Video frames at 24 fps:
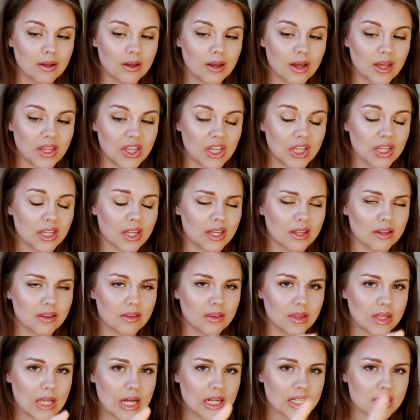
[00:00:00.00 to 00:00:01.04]
I think like
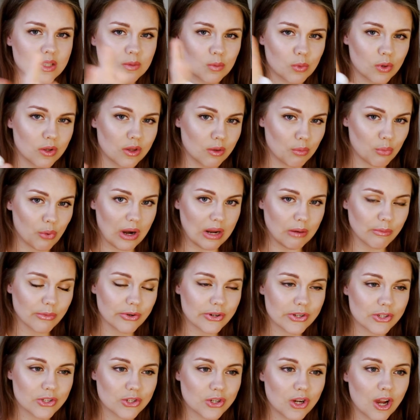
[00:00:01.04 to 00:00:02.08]
that's more the
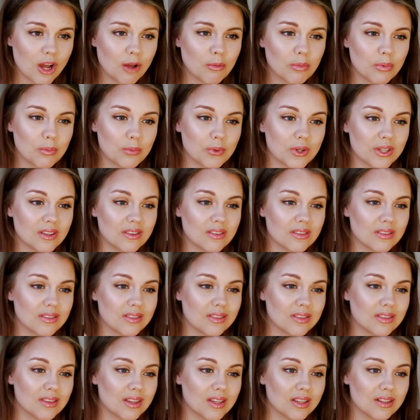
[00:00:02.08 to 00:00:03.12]
primer's job, but
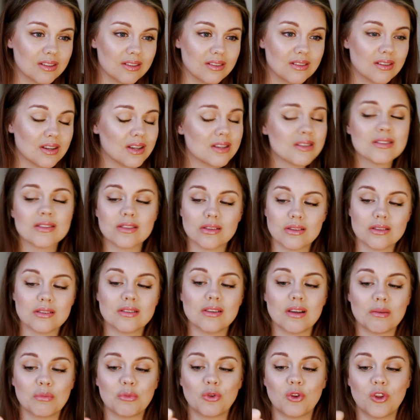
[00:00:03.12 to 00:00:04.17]
it does
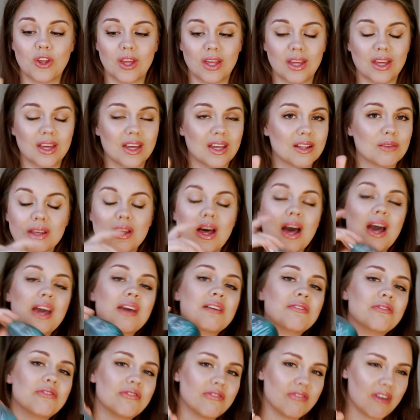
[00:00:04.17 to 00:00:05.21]
something.
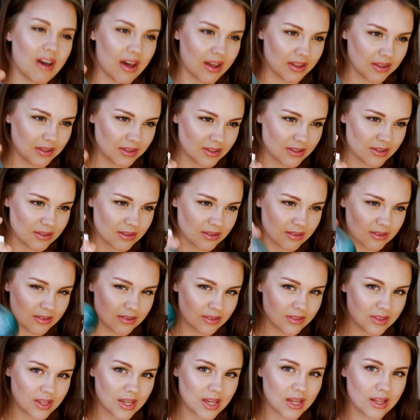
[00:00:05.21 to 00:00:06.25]
I find
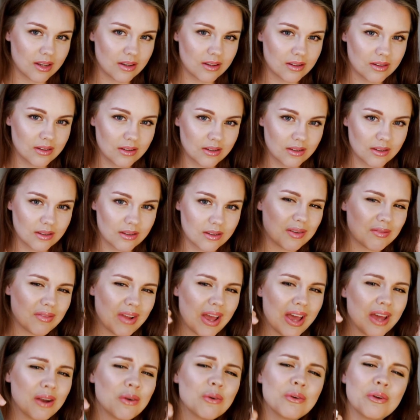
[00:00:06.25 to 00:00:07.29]
that,
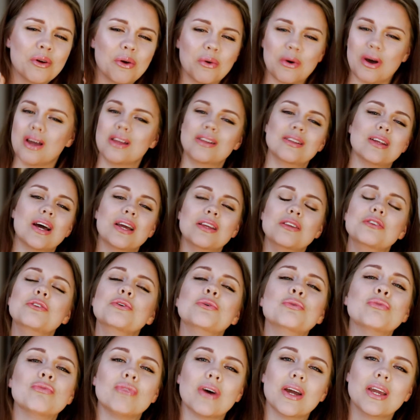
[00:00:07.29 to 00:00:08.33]
I don't know, I
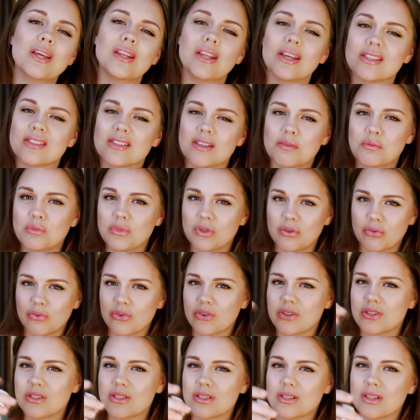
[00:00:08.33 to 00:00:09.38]
do find like some
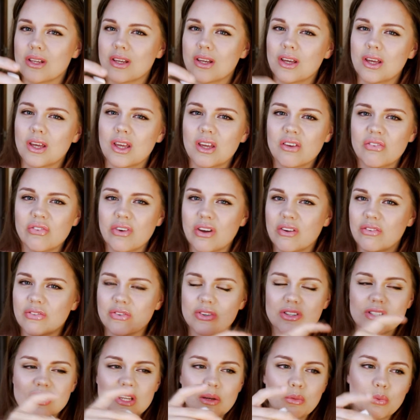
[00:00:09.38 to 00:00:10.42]
difference if I
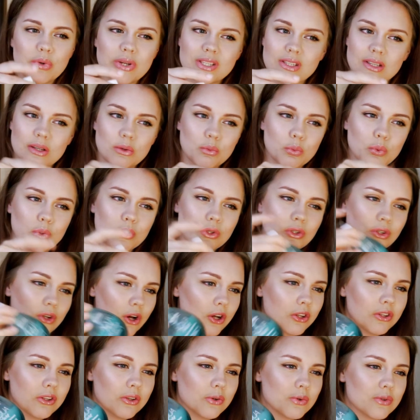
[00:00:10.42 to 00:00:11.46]
for some reason would
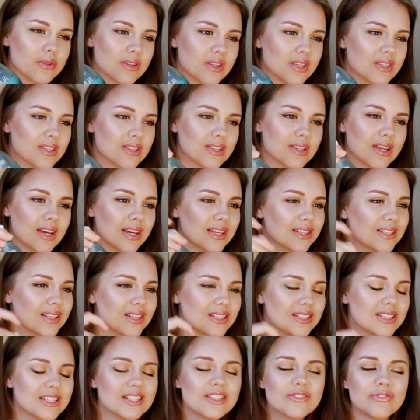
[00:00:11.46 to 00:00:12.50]
not use this. I
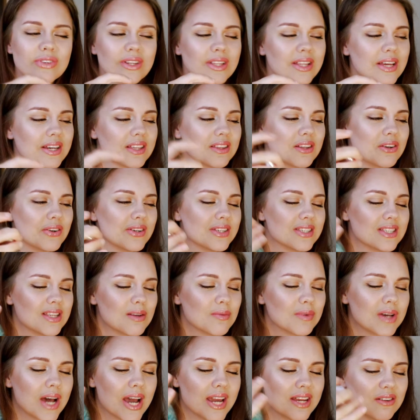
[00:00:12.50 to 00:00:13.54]
just feel like there's
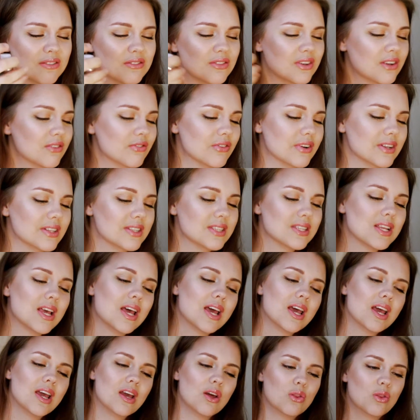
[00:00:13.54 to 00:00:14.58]
some kind of difference
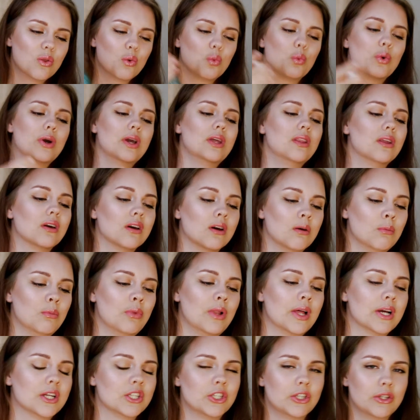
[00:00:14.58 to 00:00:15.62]
in the way the
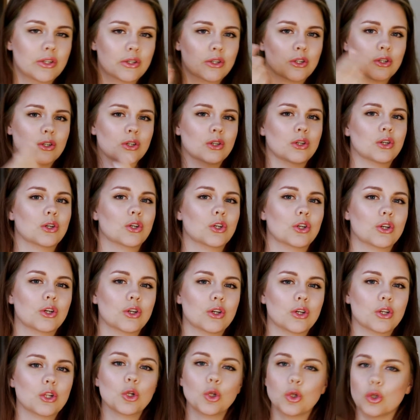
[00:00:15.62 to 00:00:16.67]
complexion
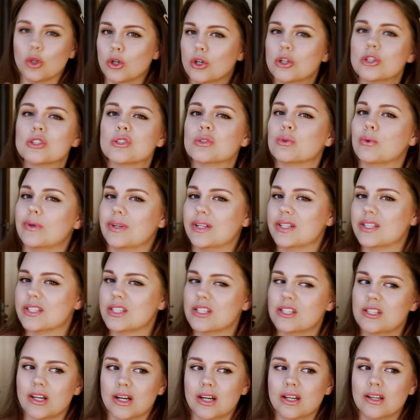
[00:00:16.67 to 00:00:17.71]
looks when it's
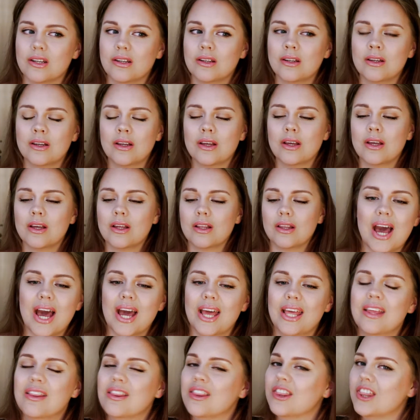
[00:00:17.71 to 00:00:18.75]
done.
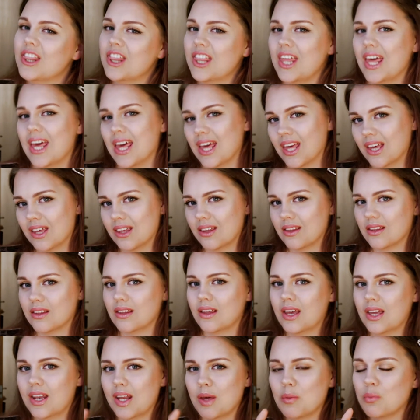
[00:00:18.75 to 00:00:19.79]
I think,
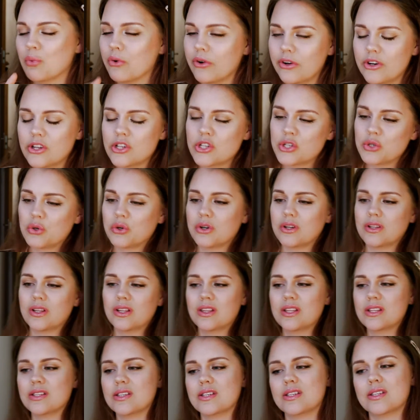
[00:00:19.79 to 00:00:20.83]
and I'm pretty sure that
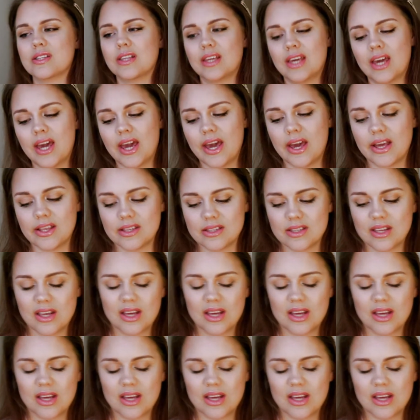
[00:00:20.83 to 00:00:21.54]
this is the case,